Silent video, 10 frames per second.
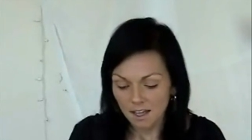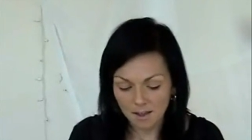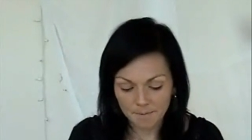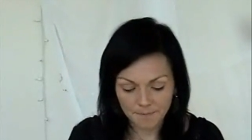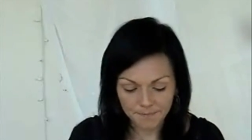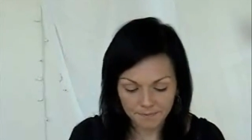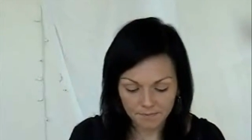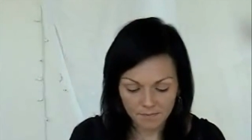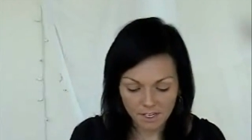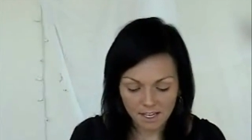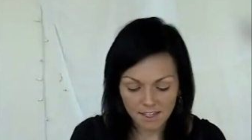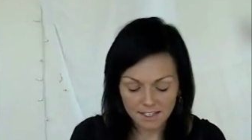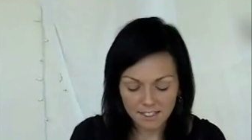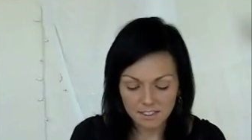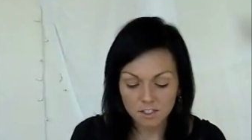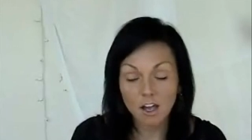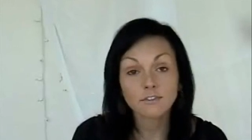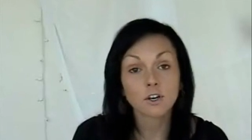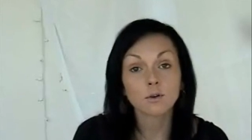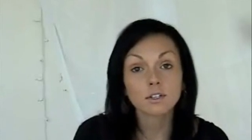Um, I like these
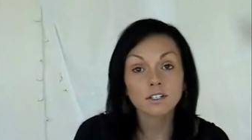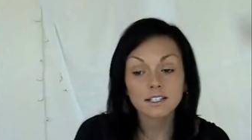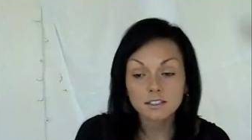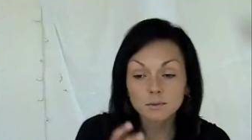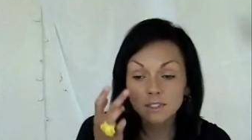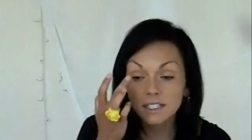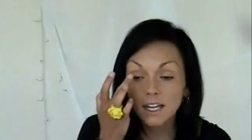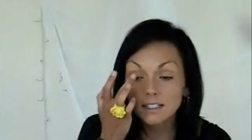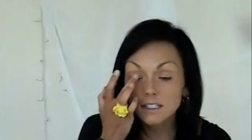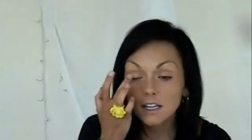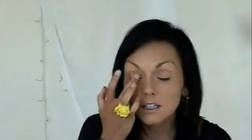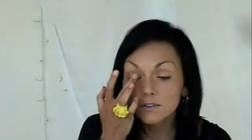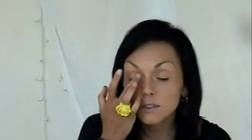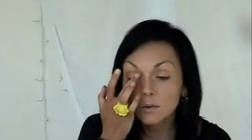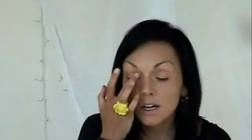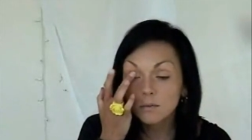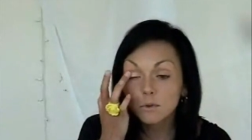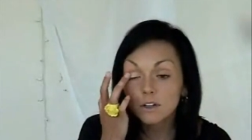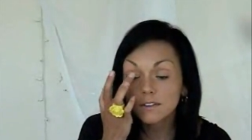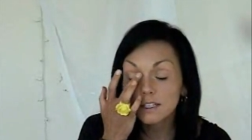soft ochre is a really nice color if you want
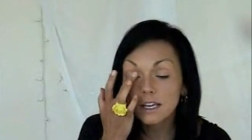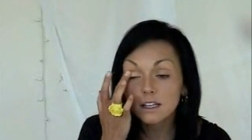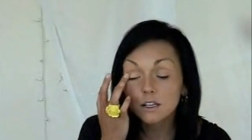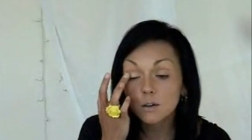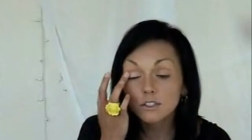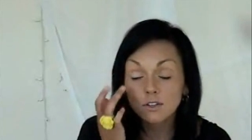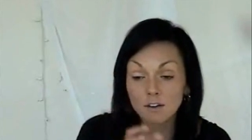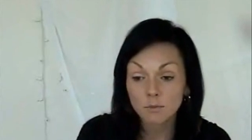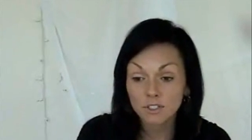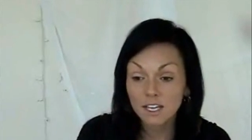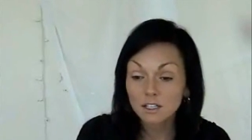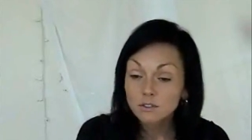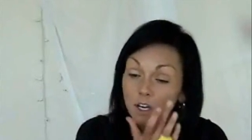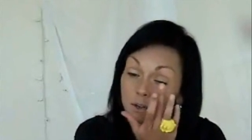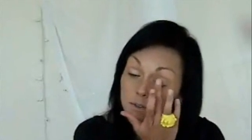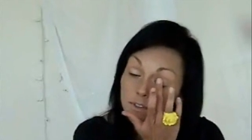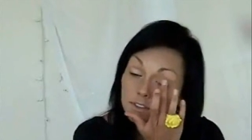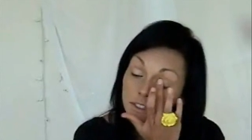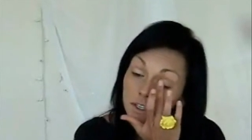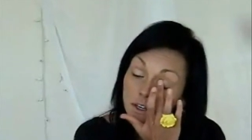more of a yellow and you have more yellow
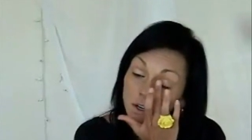tones.